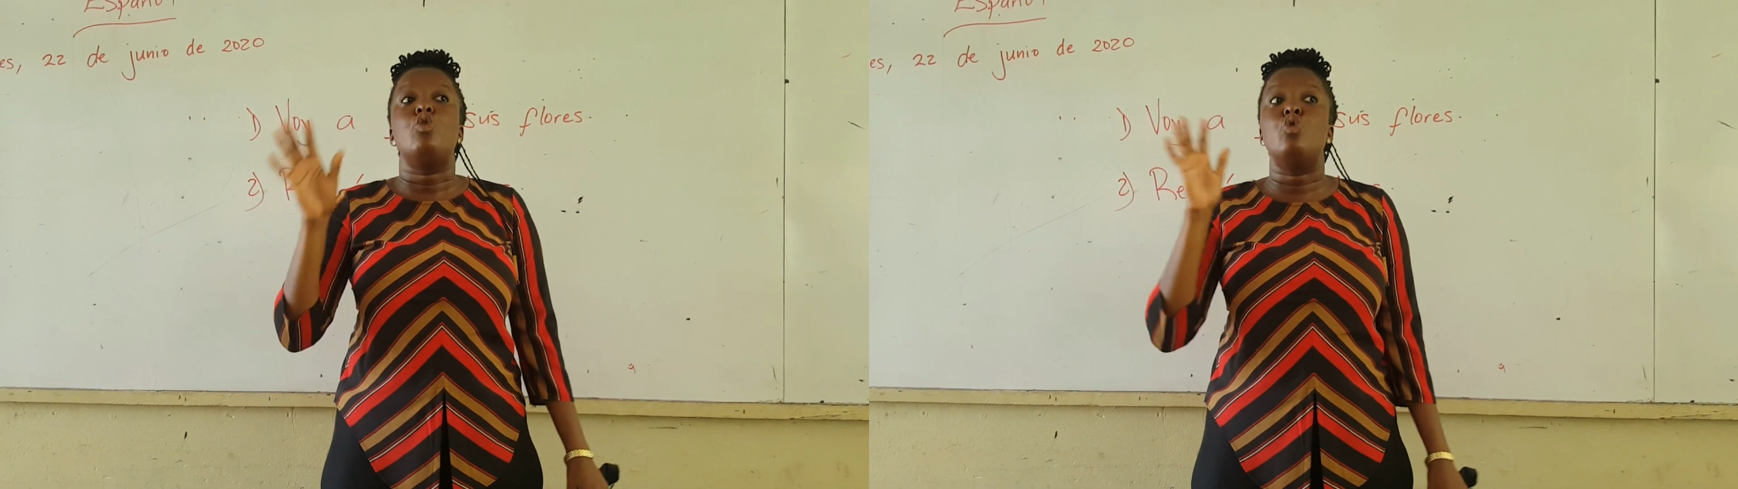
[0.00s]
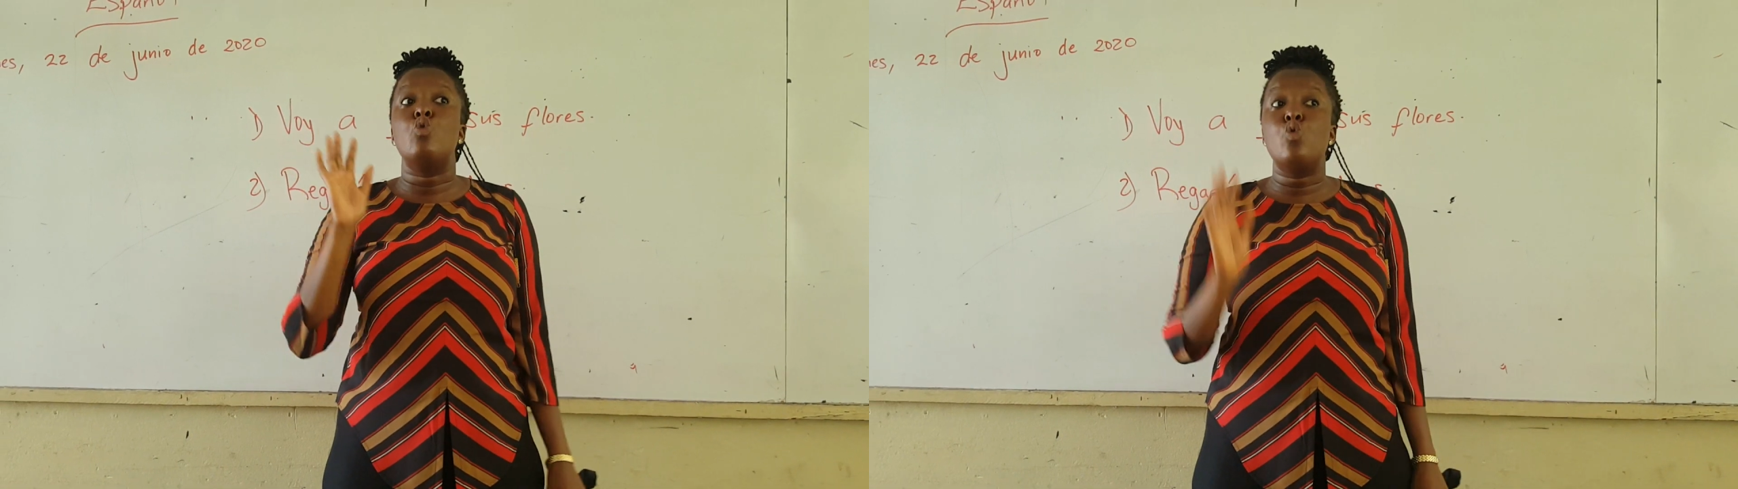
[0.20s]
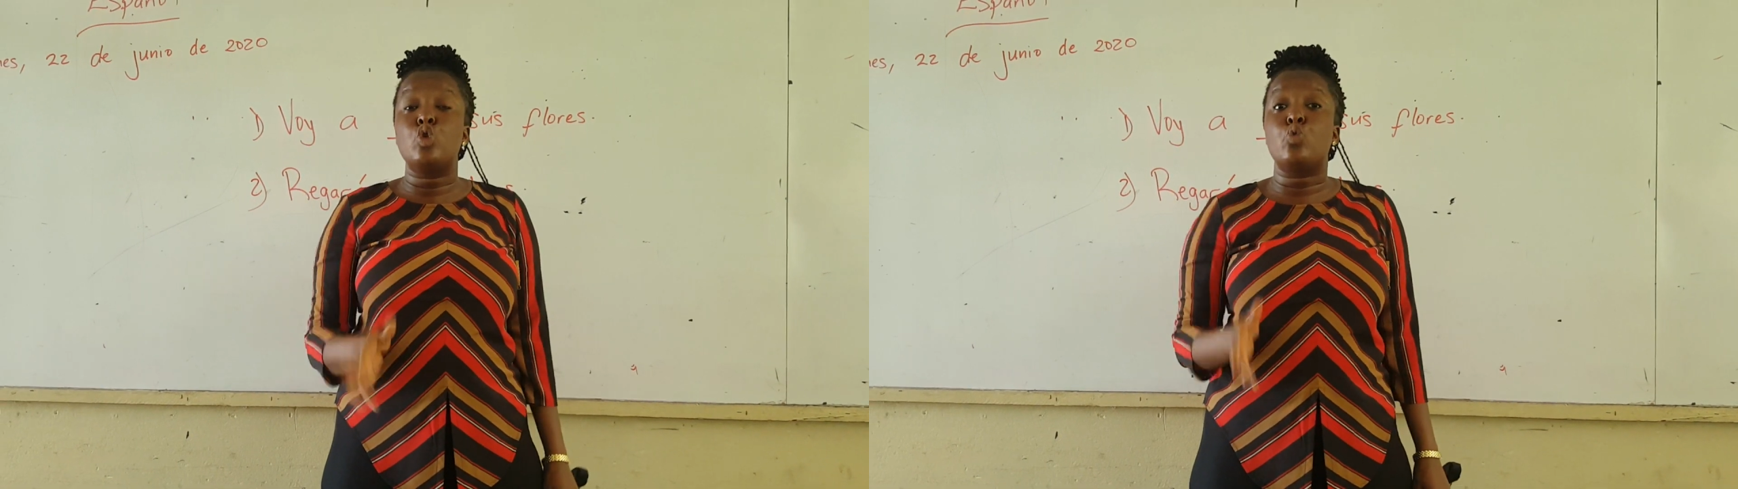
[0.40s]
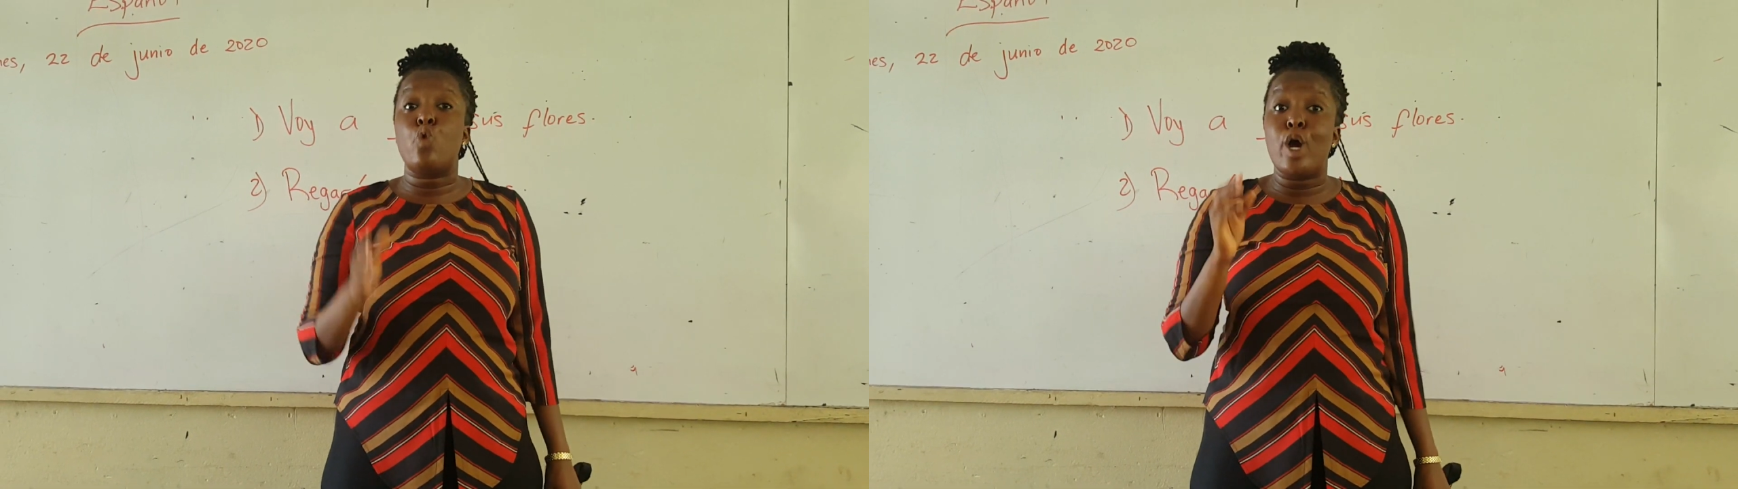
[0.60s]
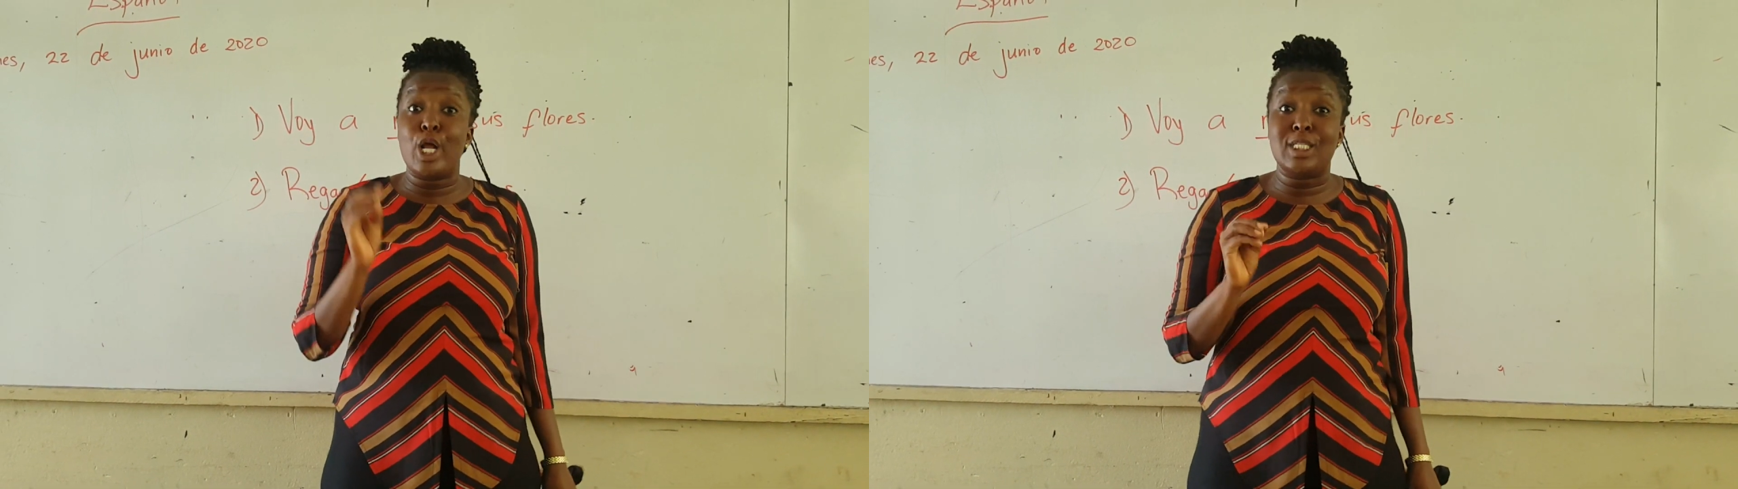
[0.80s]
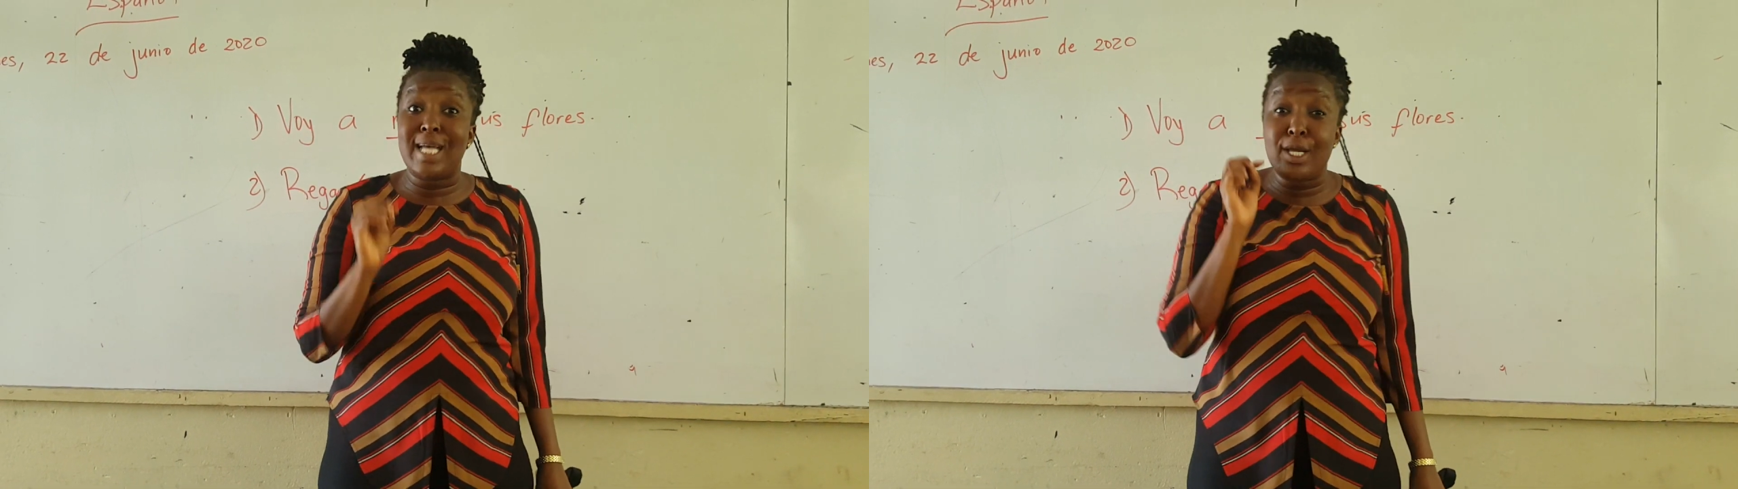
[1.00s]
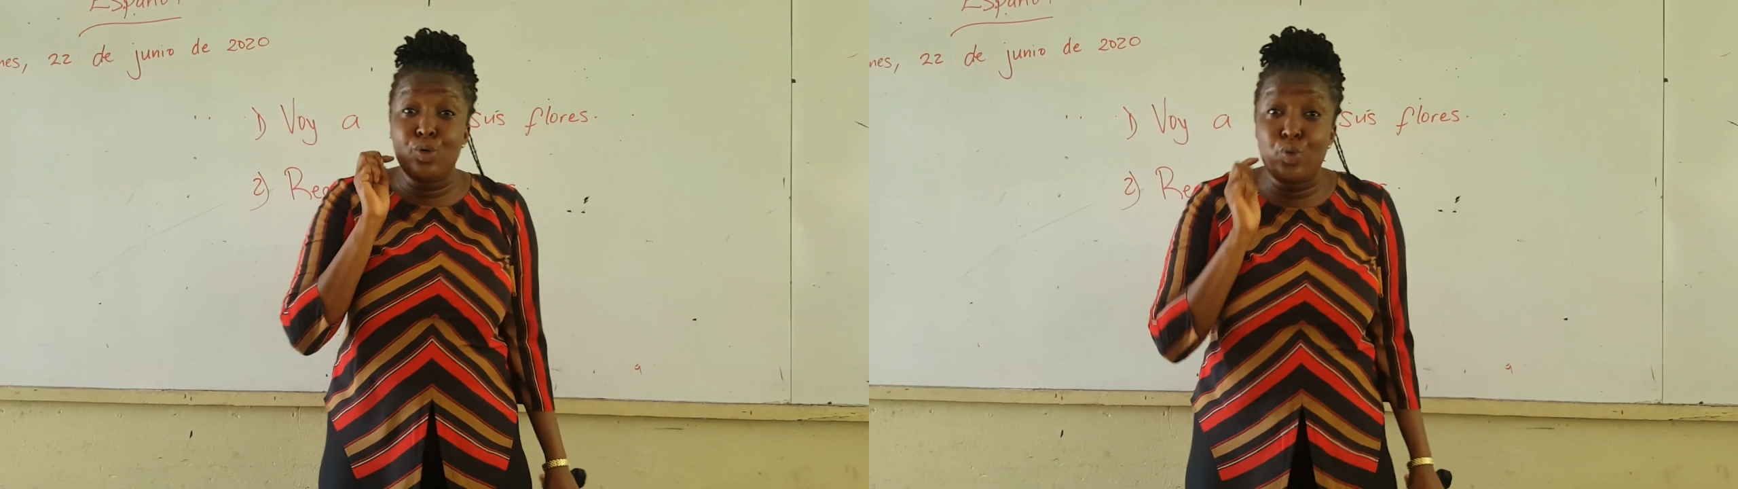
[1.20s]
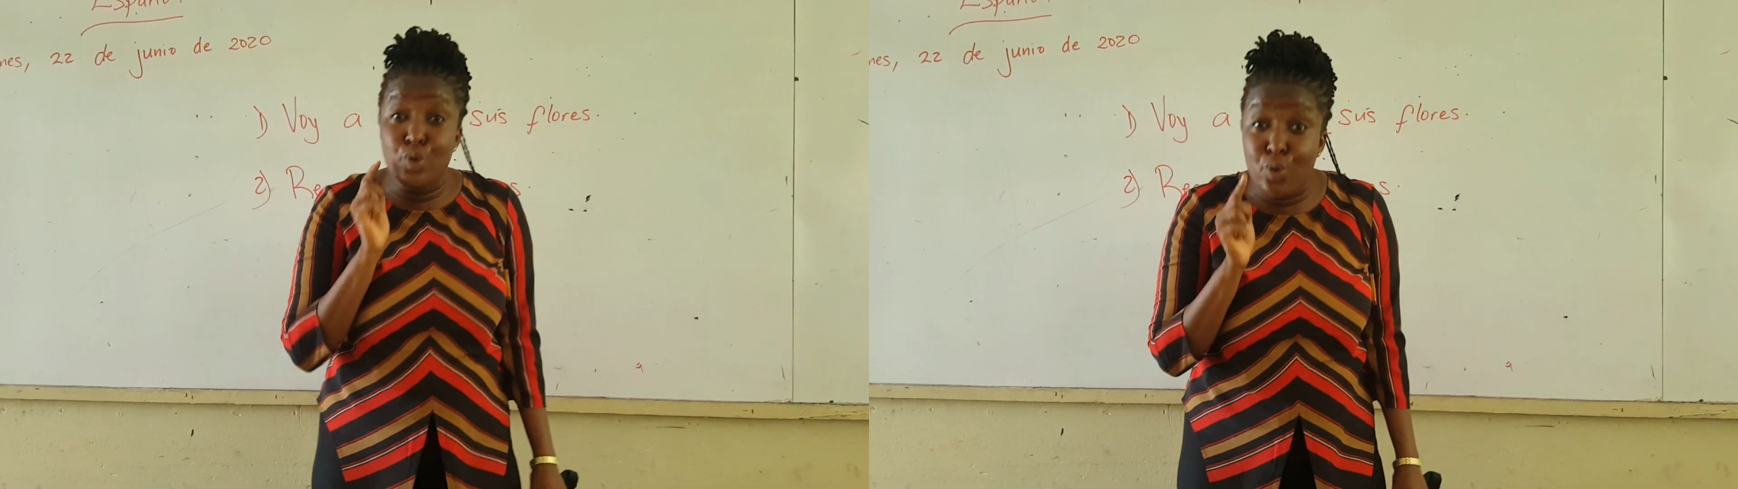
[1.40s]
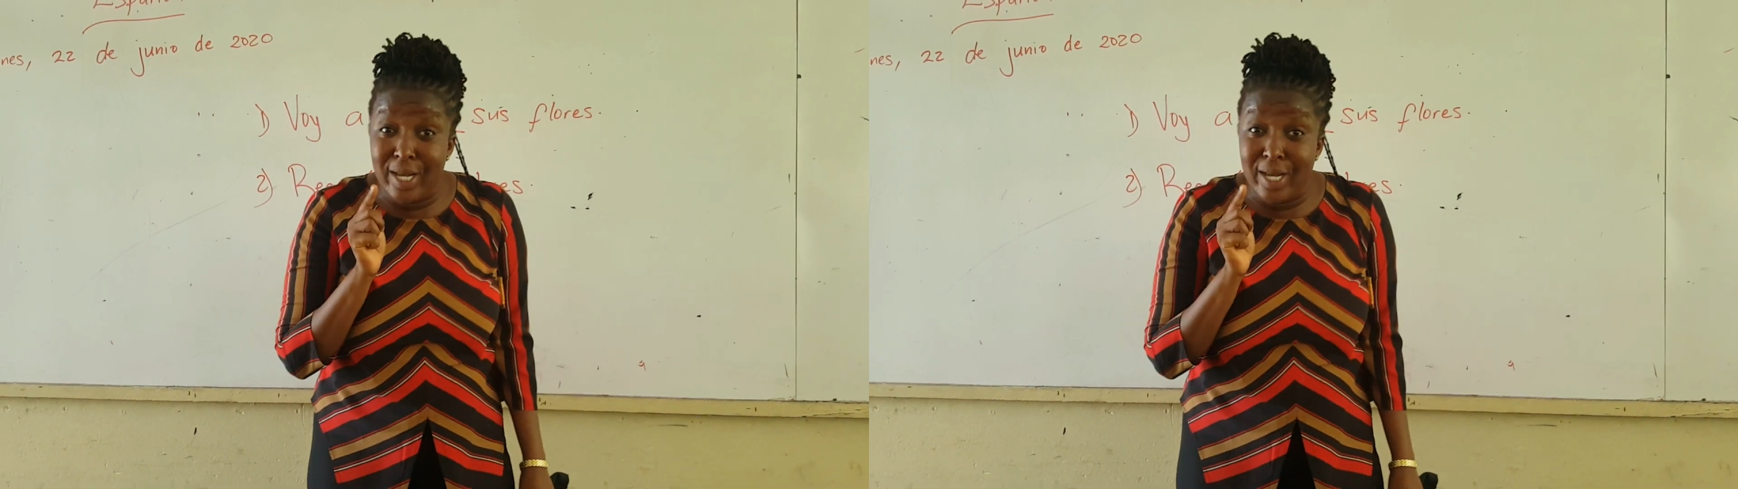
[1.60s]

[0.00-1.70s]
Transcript: Use words that you know.